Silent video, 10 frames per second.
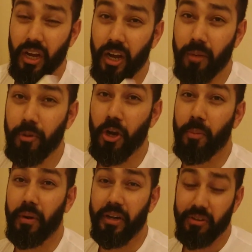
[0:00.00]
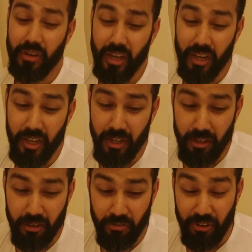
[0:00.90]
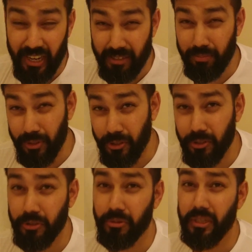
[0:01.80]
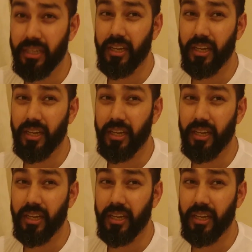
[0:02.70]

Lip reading: Pokemon Red, Blue,